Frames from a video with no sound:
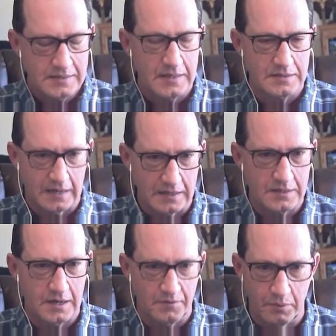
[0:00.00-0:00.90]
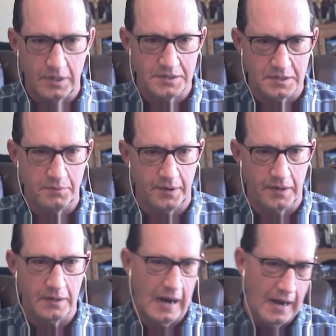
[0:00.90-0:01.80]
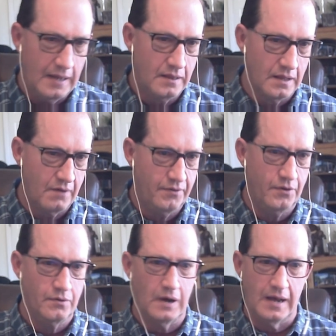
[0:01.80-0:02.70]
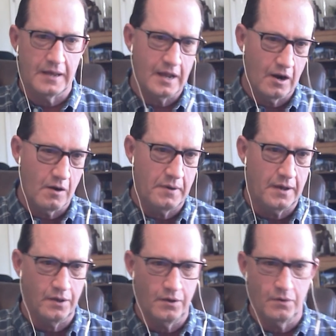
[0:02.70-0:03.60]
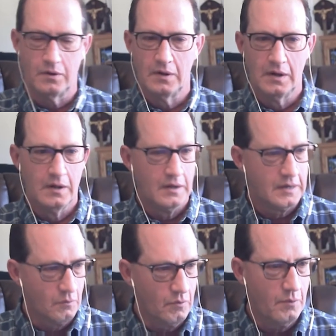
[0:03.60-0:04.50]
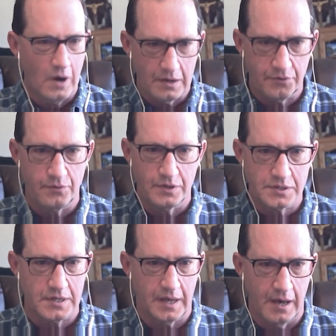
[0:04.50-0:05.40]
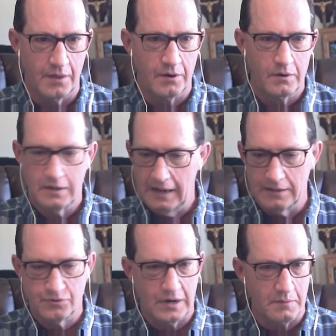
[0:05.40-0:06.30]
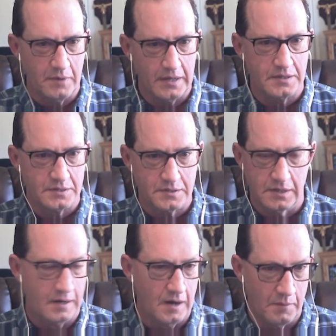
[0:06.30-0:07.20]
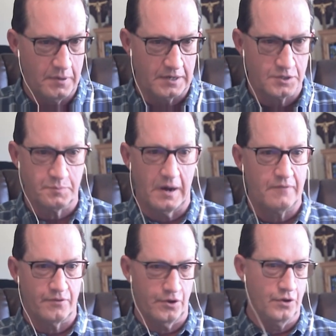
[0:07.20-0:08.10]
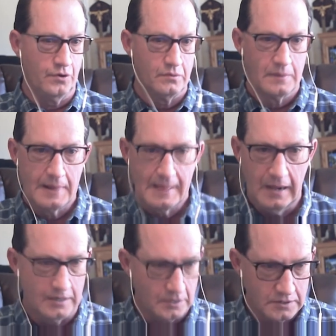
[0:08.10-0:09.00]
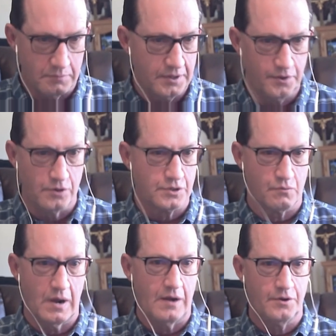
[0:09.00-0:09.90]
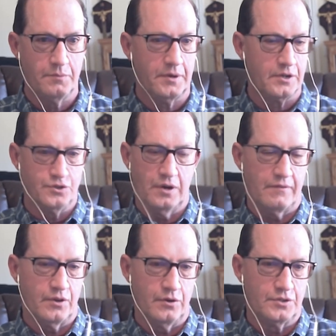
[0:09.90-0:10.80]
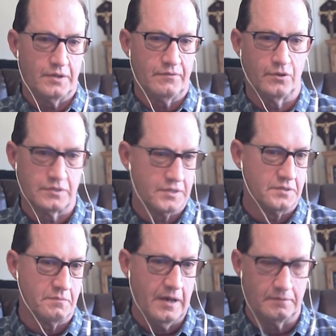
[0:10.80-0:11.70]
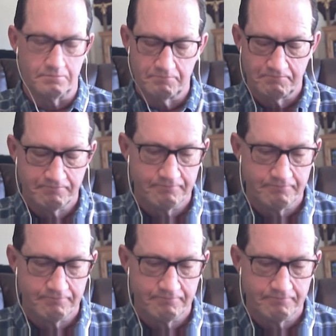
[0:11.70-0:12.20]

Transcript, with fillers: That sounds like a tough place to be. I love you. I care about you. Can we walk through this together and try to make this a, a better spot for you and ultimately those around you, because you have a huge influence as a man.